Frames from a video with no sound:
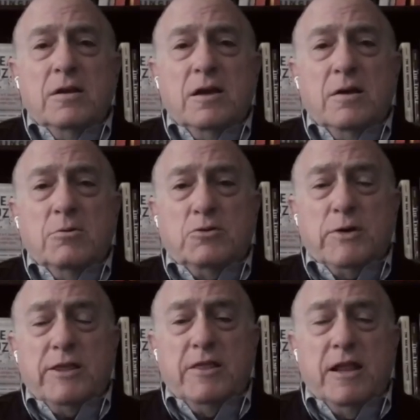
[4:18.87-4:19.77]
It was
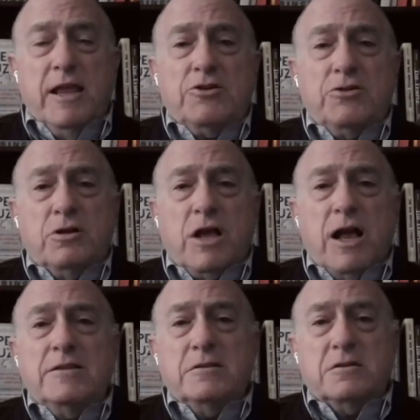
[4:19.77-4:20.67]
really the National
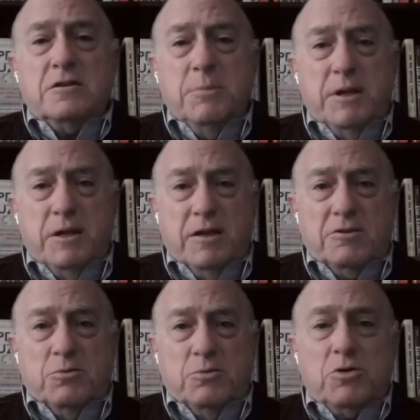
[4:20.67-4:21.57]
Guidance Committee,
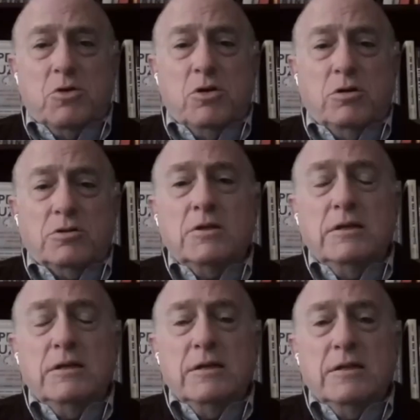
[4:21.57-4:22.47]
as it was called,
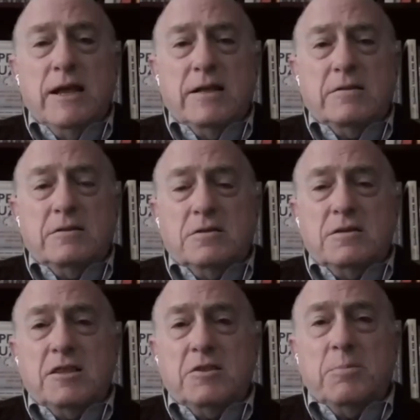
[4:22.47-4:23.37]
that
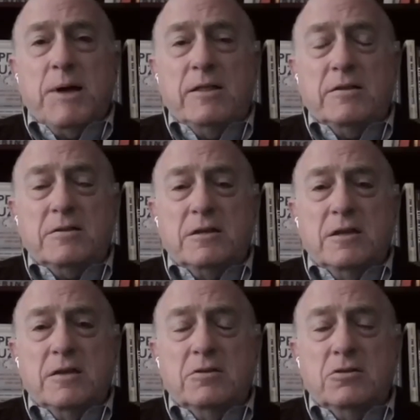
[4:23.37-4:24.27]
set the
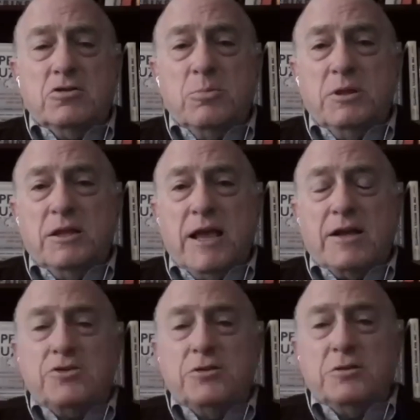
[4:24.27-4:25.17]
policy and determined the
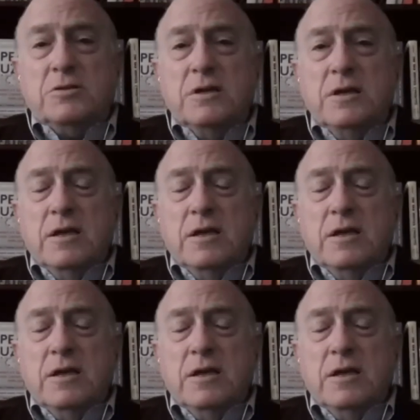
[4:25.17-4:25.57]
actions.